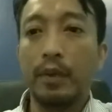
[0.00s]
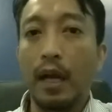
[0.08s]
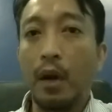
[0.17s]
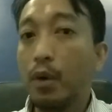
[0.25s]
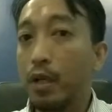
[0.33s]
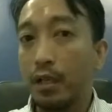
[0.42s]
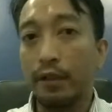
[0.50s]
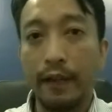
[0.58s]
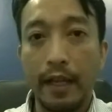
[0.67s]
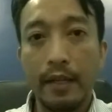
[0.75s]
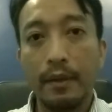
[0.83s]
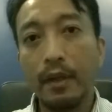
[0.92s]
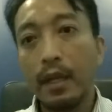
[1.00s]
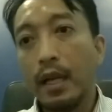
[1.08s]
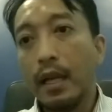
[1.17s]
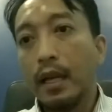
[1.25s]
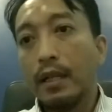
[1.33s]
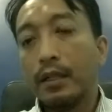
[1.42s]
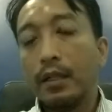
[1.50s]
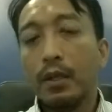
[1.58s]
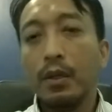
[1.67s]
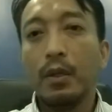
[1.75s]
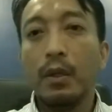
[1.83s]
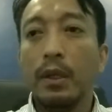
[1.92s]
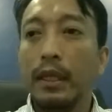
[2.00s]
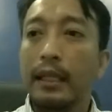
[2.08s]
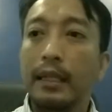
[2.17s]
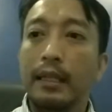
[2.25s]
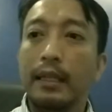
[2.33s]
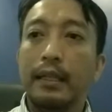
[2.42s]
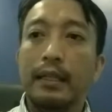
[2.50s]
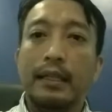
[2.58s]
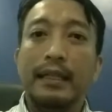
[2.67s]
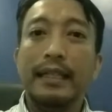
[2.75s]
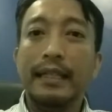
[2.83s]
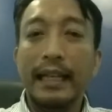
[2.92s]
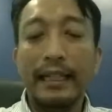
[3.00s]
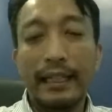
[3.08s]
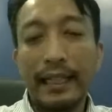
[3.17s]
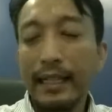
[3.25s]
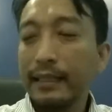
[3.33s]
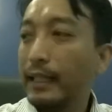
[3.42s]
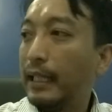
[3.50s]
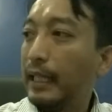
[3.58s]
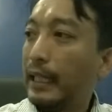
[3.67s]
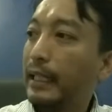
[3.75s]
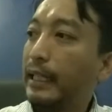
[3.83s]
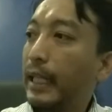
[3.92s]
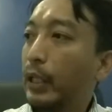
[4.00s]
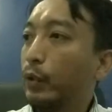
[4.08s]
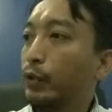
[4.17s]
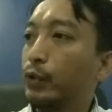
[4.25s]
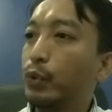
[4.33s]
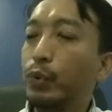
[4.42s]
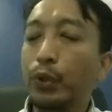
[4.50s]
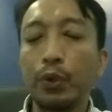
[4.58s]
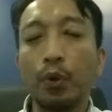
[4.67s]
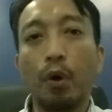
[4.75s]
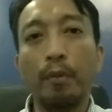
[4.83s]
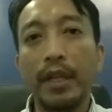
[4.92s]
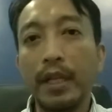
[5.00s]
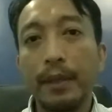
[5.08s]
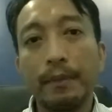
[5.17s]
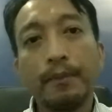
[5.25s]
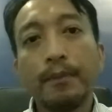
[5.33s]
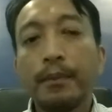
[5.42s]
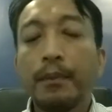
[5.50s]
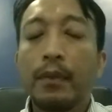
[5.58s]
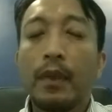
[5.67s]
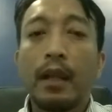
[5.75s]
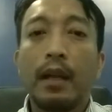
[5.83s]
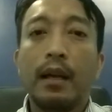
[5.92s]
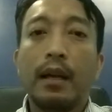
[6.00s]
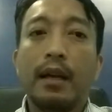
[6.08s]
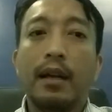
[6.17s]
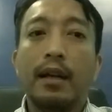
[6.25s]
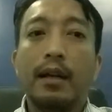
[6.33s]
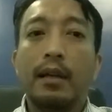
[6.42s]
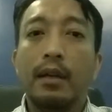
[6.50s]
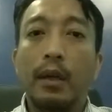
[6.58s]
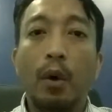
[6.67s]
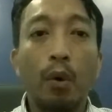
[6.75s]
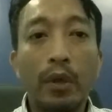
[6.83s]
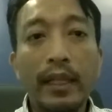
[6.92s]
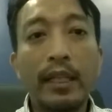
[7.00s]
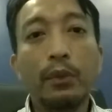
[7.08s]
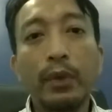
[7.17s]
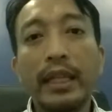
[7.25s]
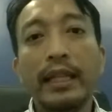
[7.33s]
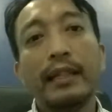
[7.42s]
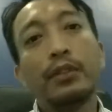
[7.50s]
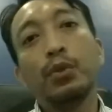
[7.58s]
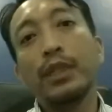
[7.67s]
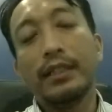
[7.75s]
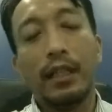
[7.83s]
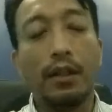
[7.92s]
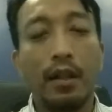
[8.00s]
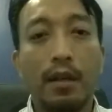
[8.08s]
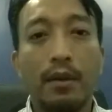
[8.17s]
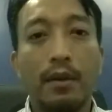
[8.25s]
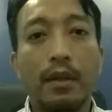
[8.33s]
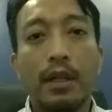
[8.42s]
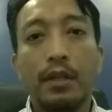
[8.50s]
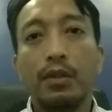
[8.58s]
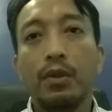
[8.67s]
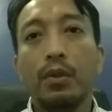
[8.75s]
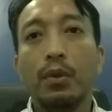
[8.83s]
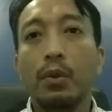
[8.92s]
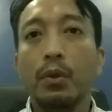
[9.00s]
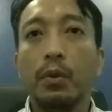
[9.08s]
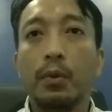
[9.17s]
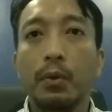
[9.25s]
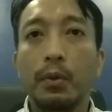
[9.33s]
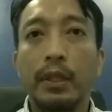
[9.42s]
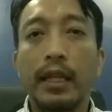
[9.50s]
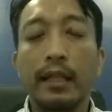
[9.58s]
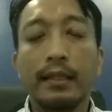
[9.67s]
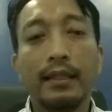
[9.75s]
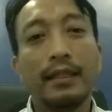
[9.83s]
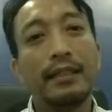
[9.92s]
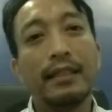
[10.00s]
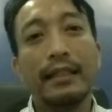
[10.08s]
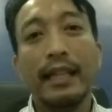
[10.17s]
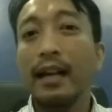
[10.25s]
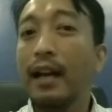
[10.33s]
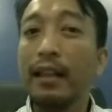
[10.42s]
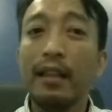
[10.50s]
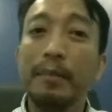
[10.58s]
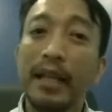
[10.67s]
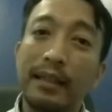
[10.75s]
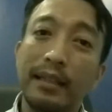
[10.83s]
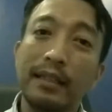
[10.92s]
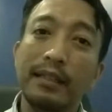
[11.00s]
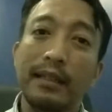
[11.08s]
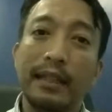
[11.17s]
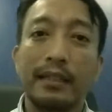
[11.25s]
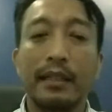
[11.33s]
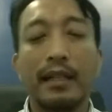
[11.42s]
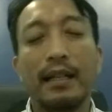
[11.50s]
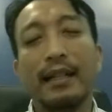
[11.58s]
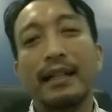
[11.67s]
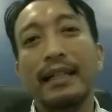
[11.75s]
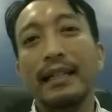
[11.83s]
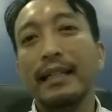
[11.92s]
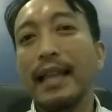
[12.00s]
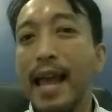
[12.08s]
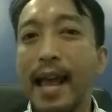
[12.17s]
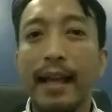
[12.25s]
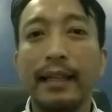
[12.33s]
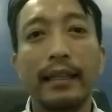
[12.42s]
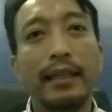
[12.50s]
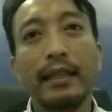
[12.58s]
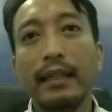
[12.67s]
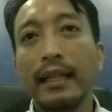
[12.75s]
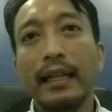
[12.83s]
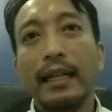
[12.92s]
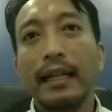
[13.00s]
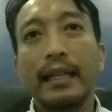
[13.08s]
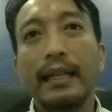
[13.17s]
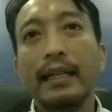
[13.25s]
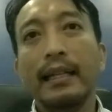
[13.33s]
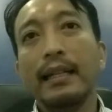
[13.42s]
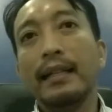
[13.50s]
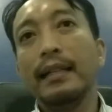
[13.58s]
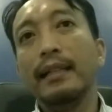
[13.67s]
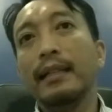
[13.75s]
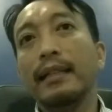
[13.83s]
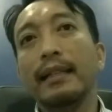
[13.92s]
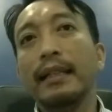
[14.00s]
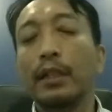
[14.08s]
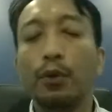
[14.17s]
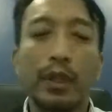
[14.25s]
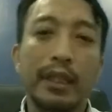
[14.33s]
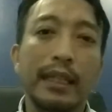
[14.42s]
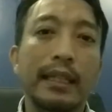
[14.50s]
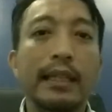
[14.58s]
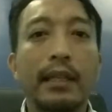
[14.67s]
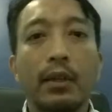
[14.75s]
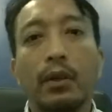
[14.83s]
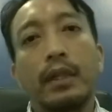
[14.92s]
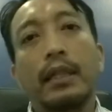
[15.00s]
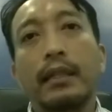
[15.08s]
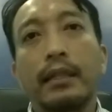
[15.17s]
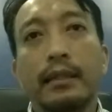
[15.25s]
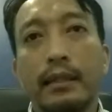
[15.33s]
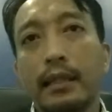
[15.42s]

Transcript: our contract. So in any case, he cannot sue you or me. Only we can sue each other. So there are other matters in land, in equity, in